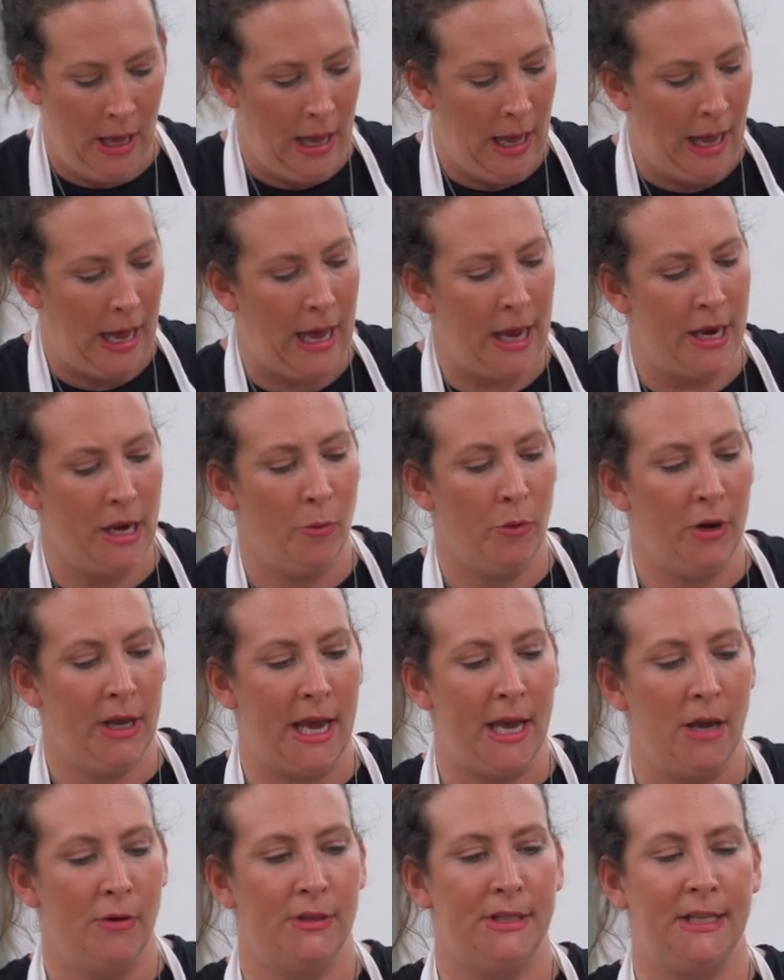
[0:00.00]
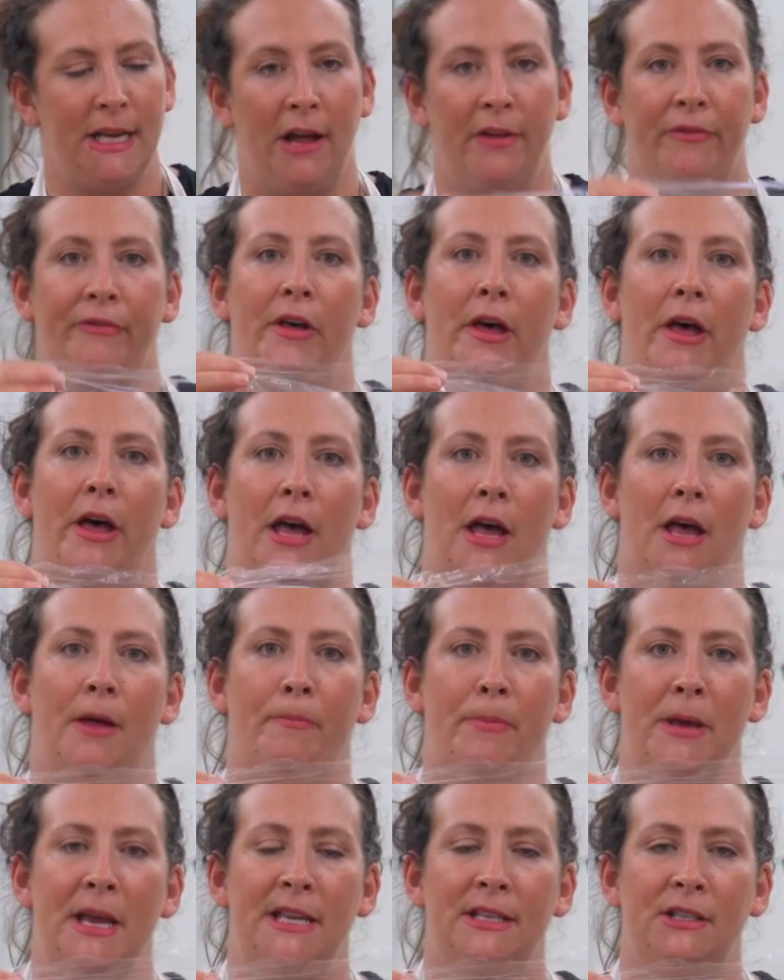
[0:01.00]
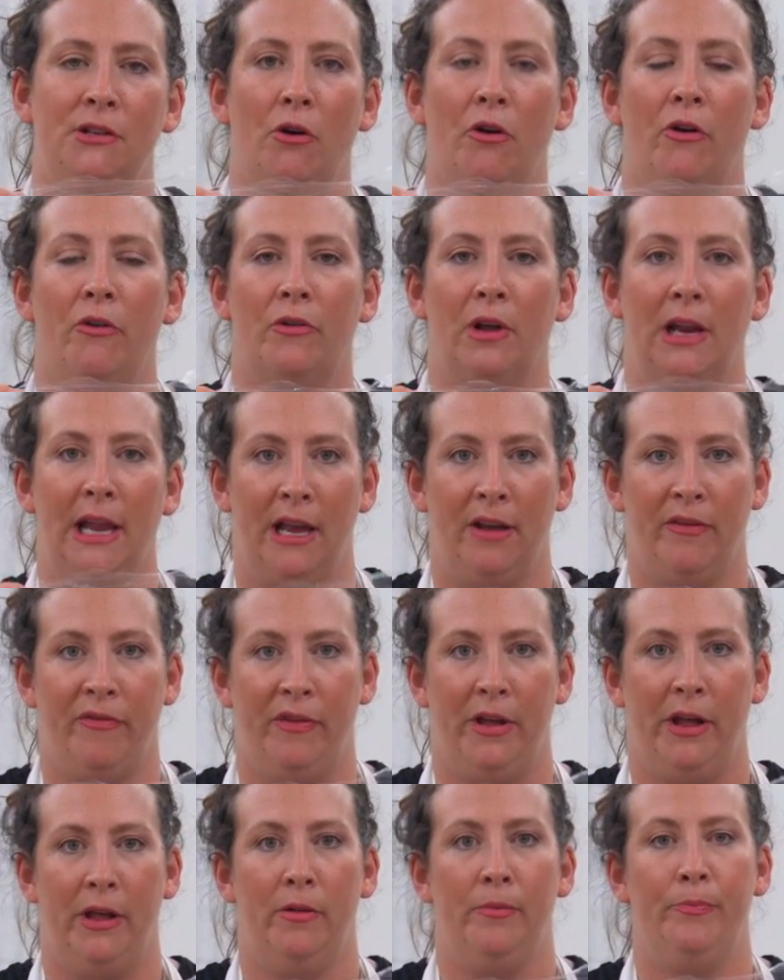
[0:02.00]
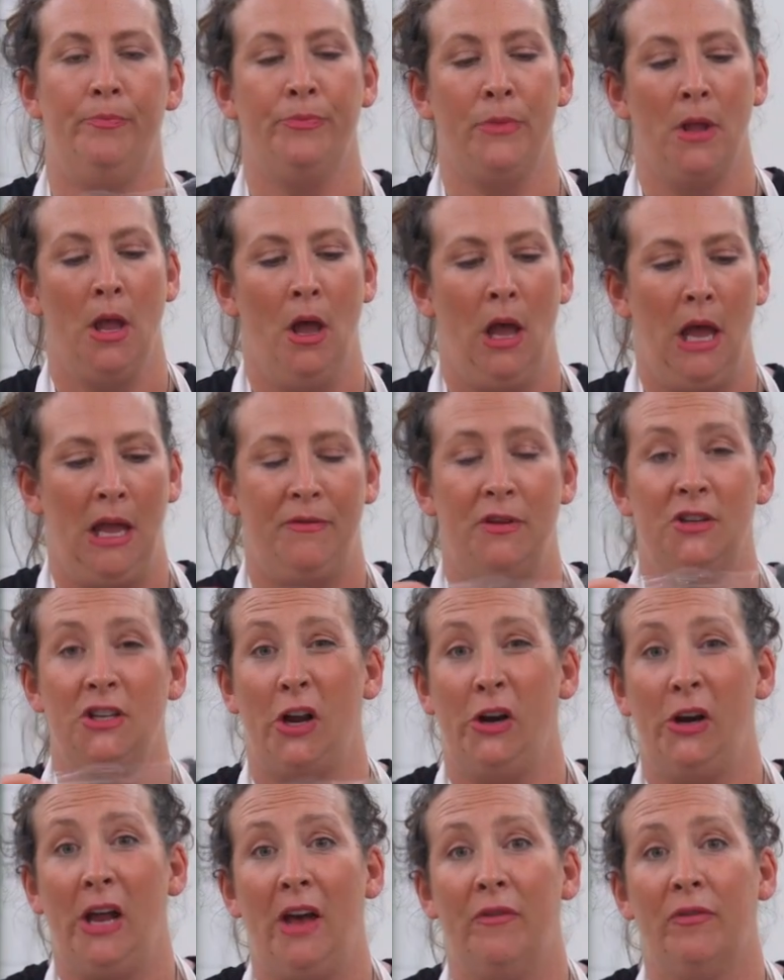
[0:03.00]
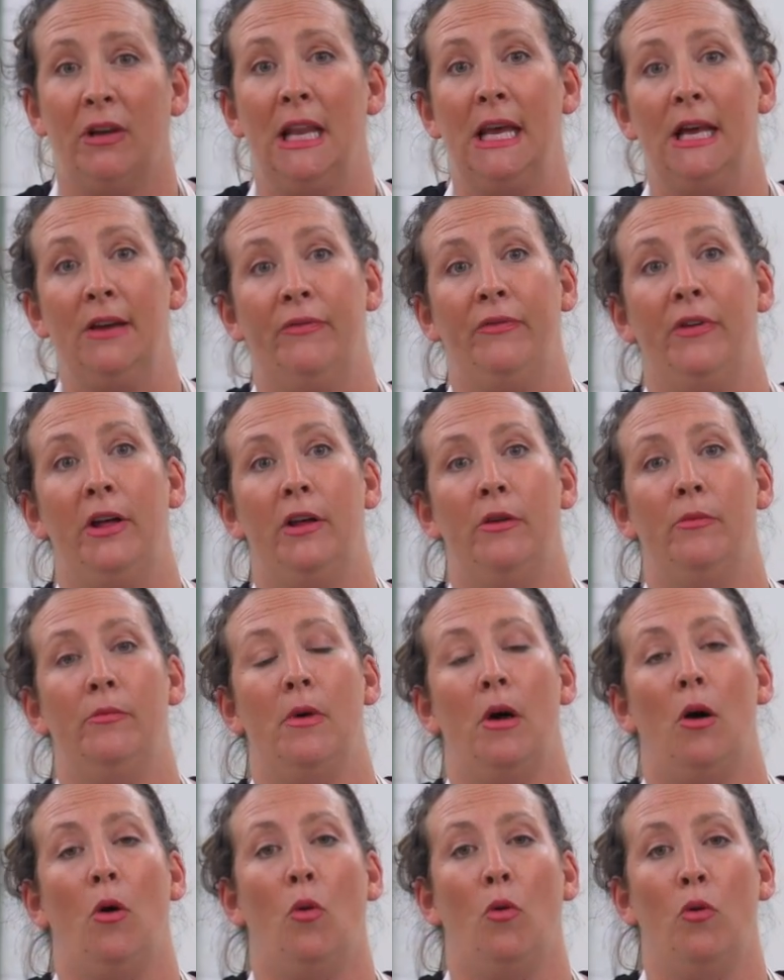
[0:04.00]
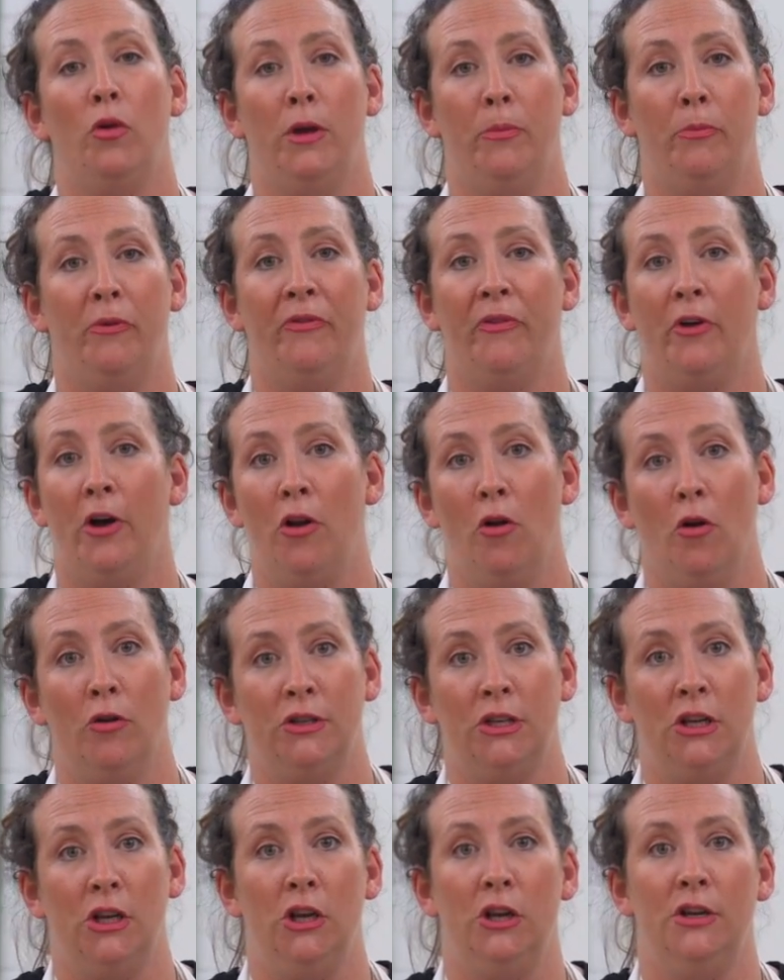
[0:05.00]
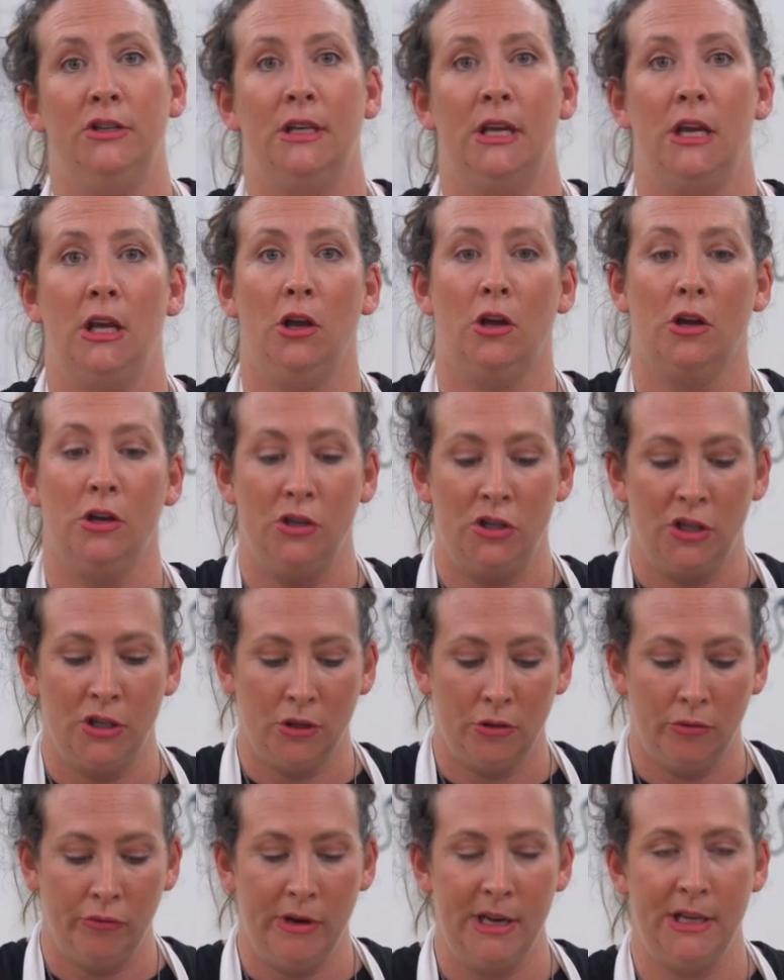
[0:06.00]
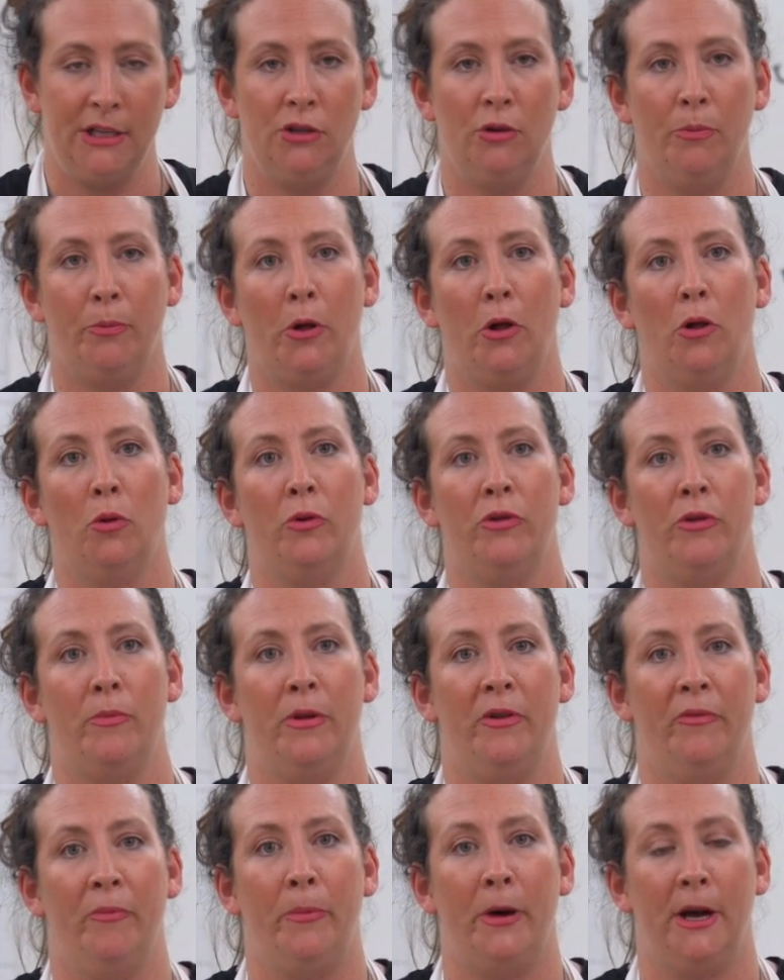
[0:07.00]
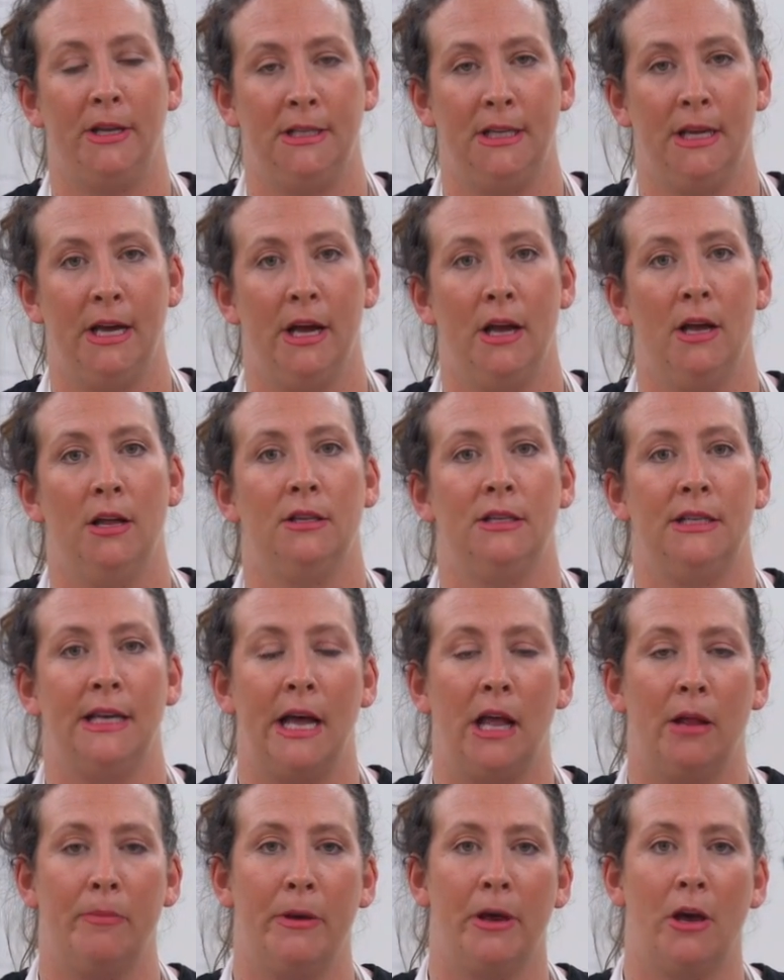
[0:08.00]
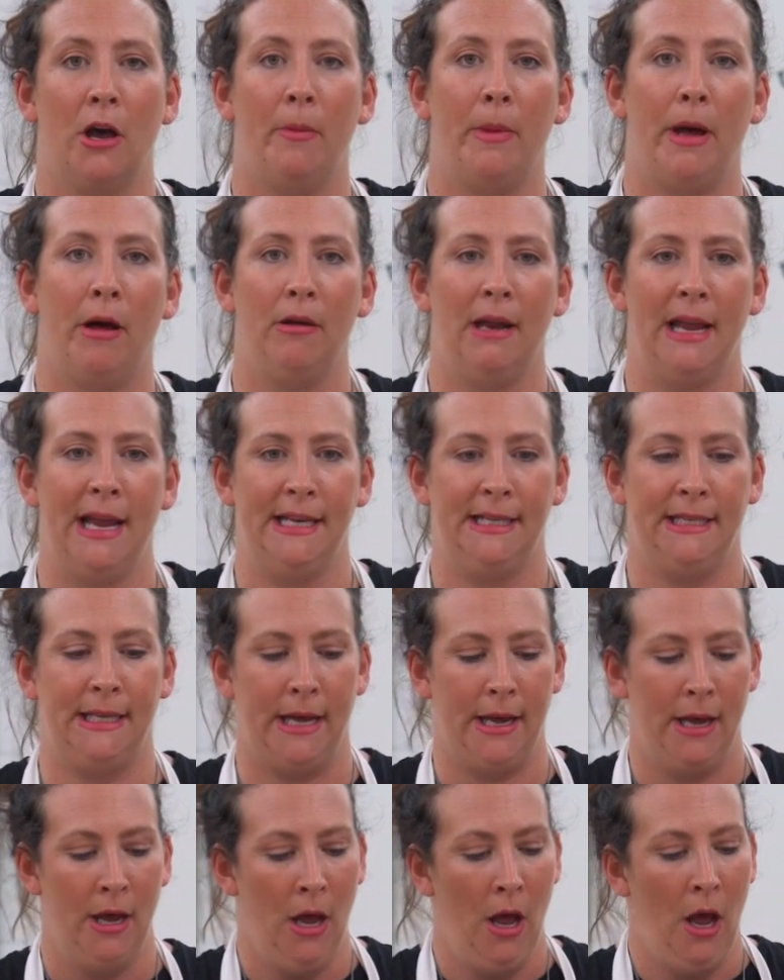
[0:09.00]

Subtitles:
And you want to get yourself a piece of cling film. If you don't have cling film, or you prefer not to use it, you can just grease your bowl with a bit of butter to help it come out later.